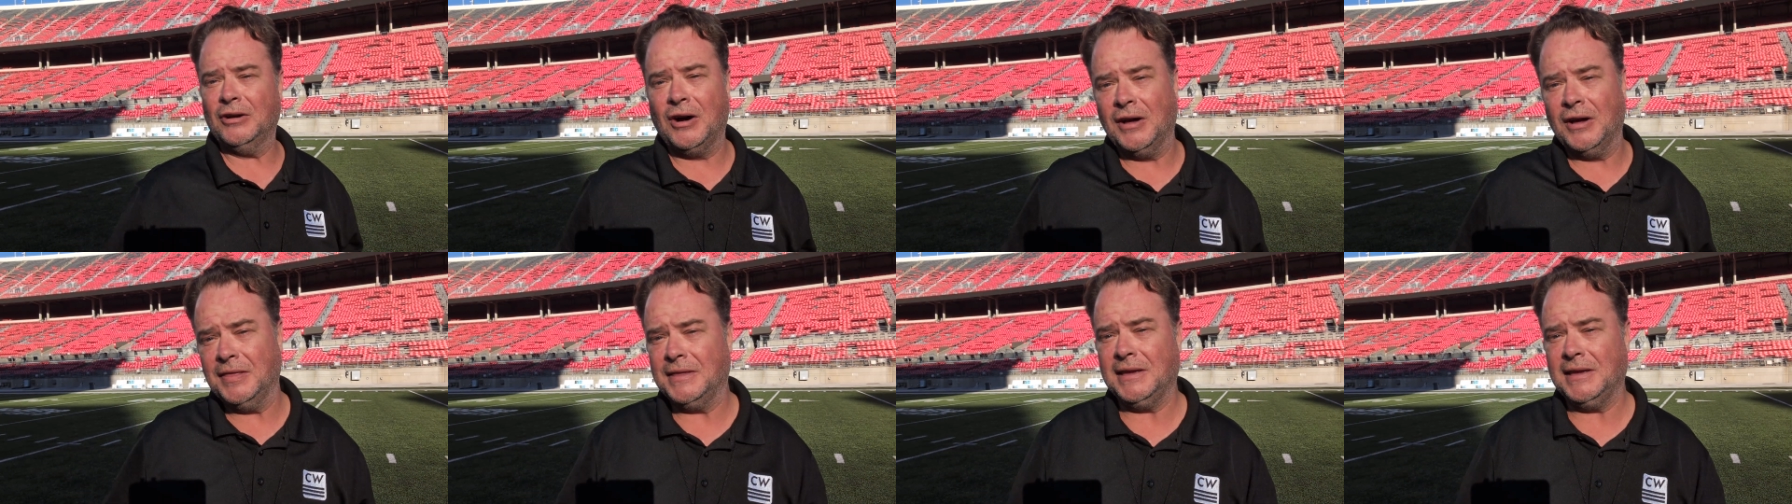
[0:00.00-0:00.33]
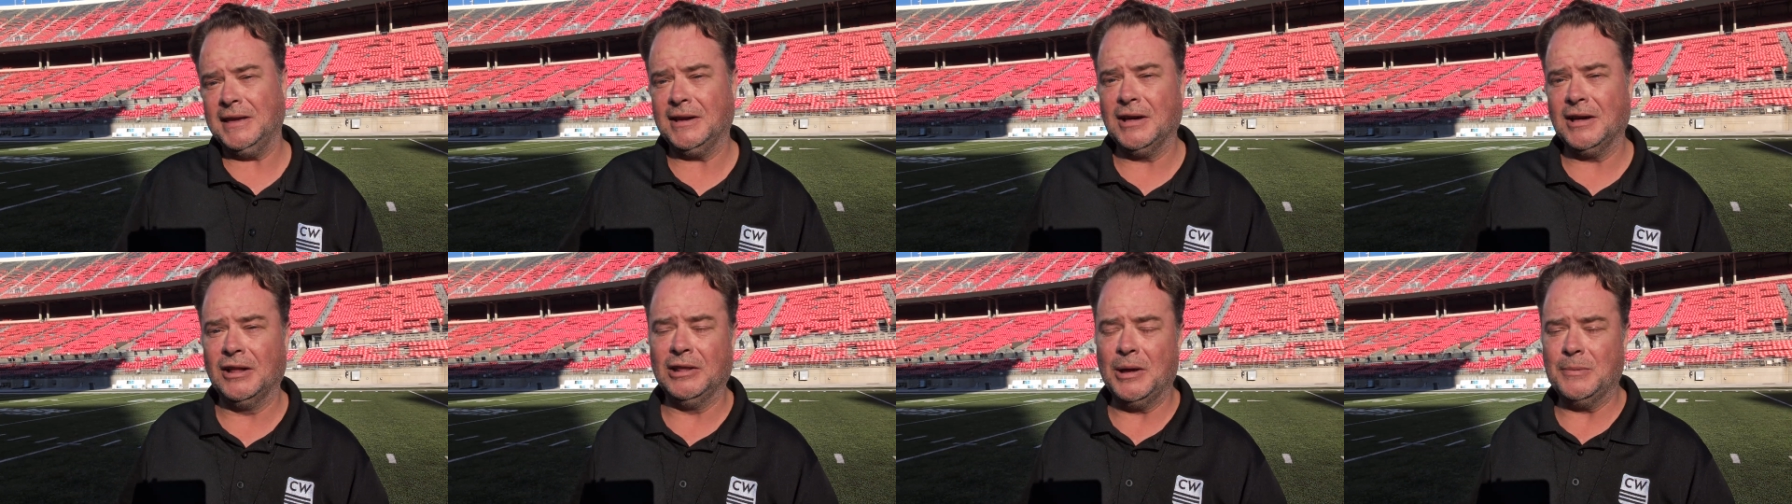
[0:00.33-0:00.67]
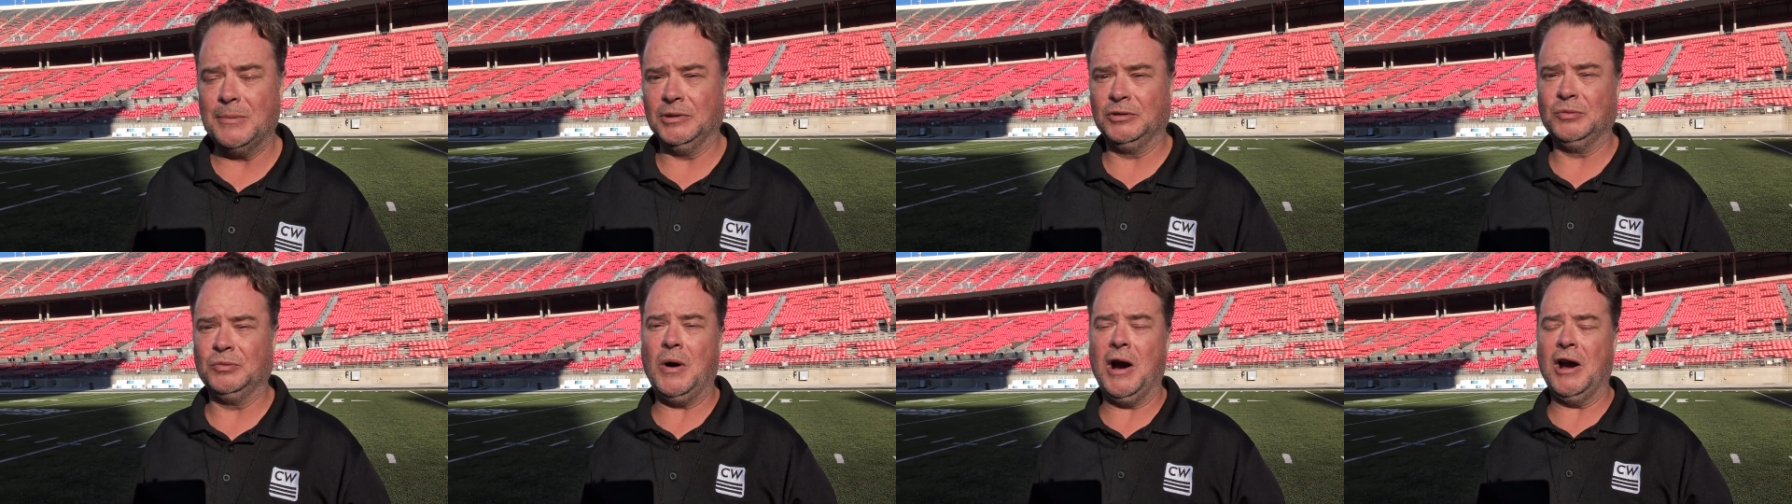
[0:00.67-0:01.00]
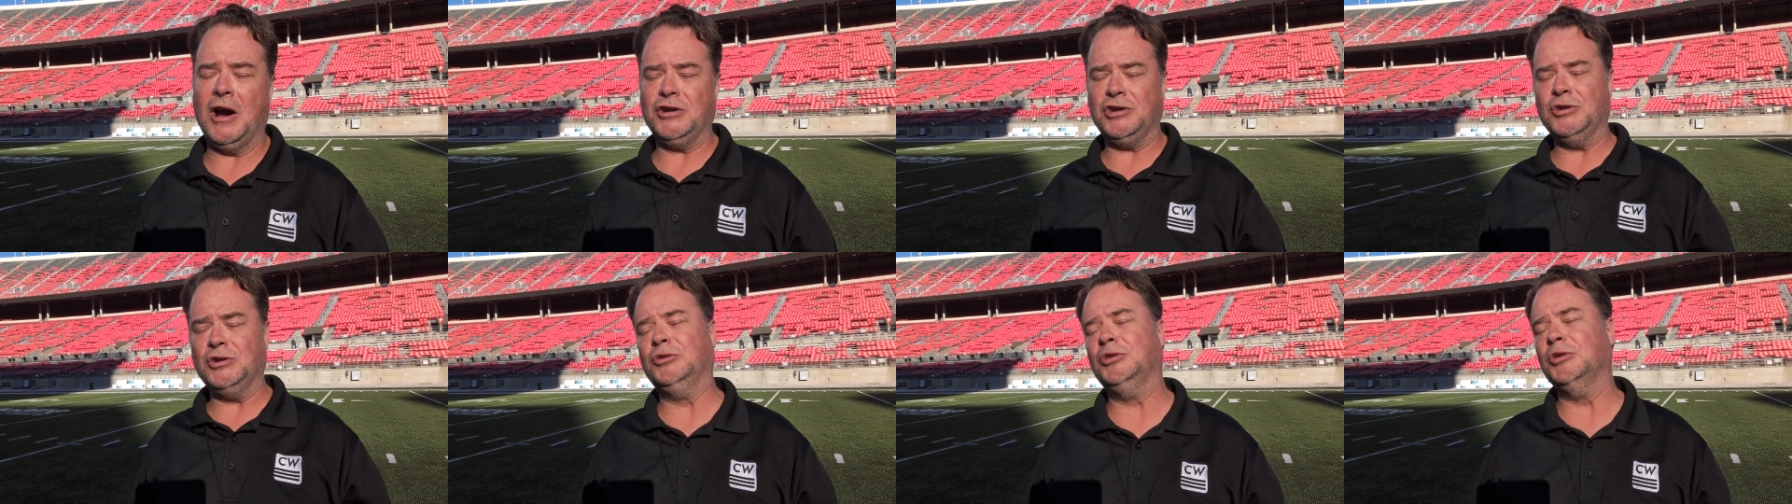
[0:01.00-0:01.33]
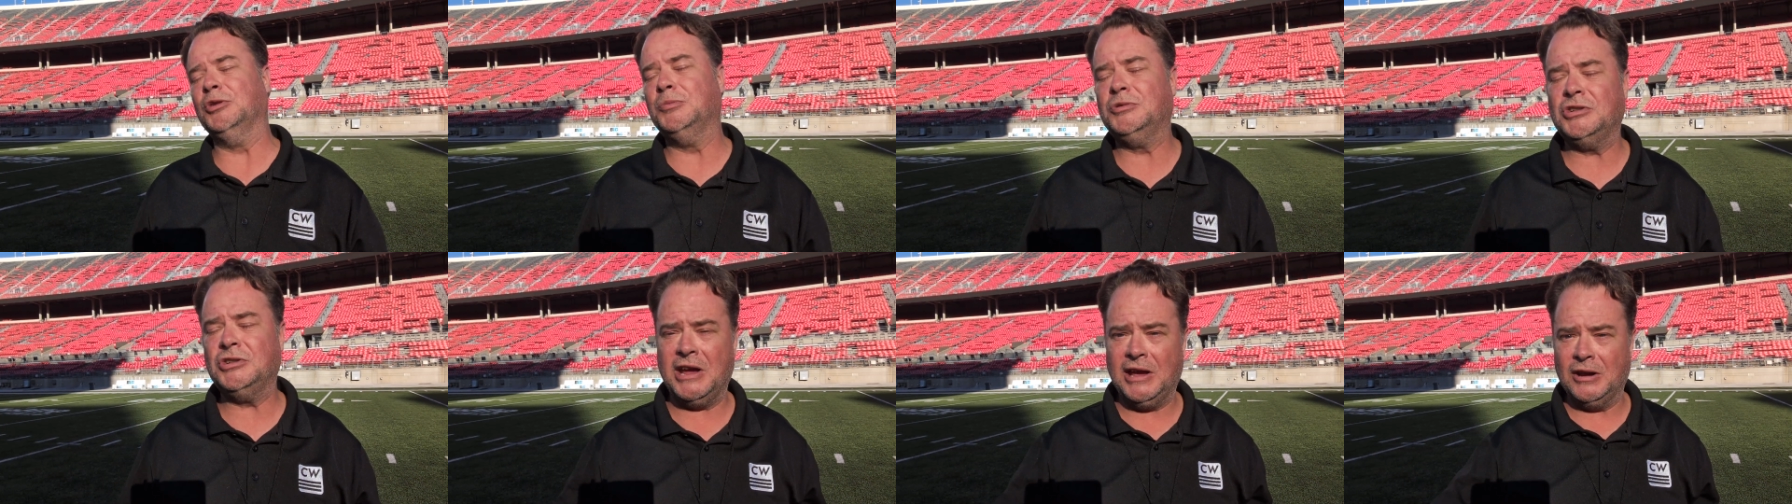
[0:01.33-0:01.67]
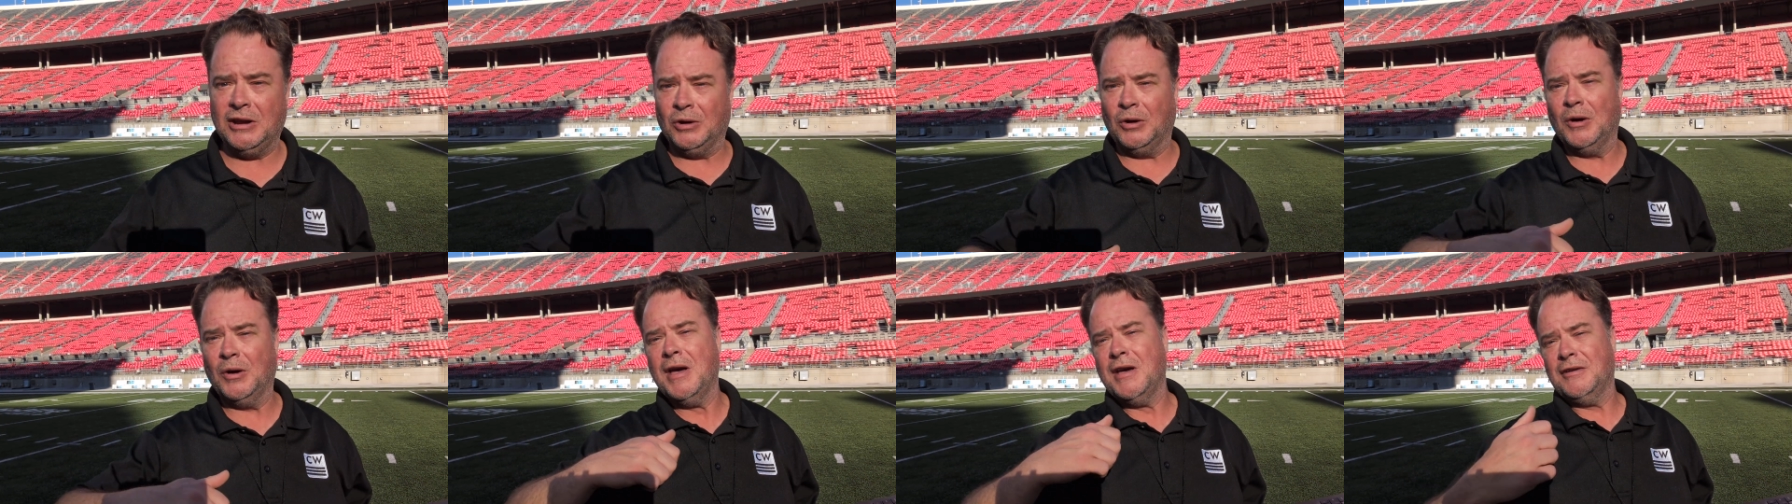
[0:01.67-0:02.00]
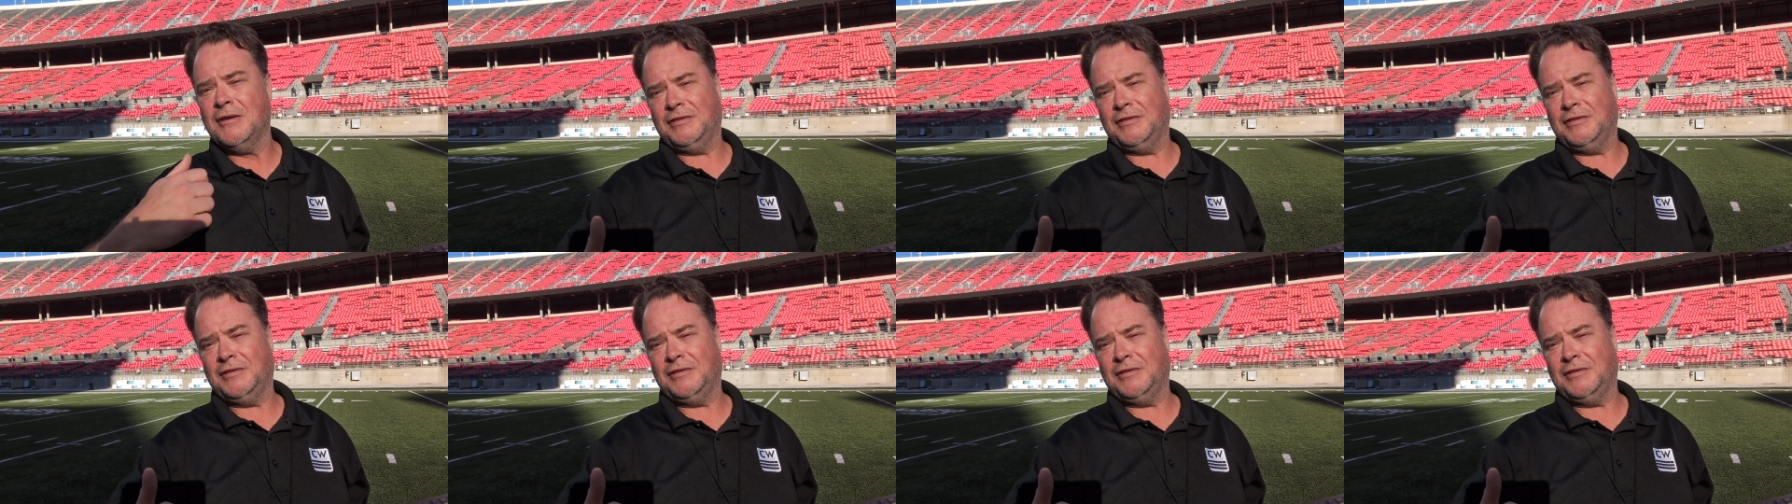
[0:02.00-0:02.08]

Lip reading: on the Columbus Wired YouTube channel,